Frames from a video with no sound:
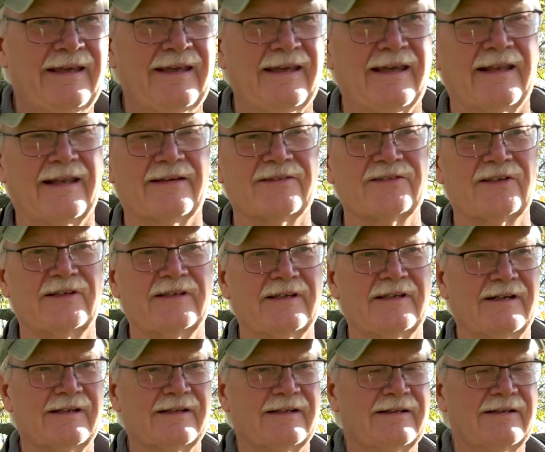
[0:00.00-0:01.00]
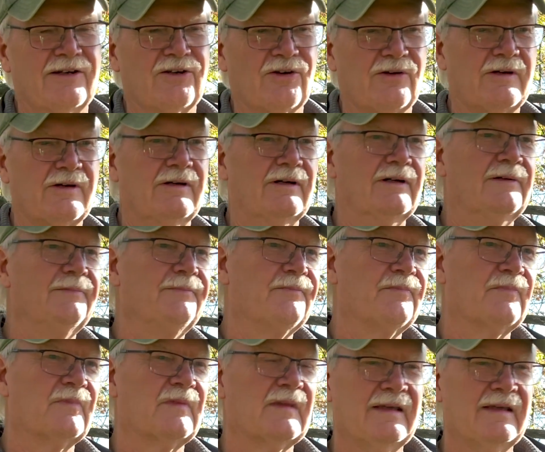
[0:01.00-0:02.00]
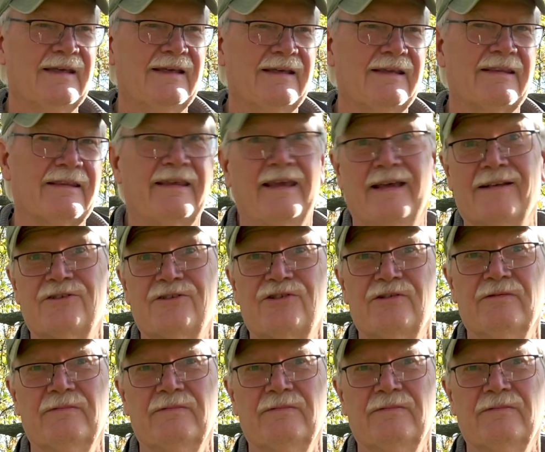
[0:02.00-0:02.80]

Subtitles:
And as a young girl, they had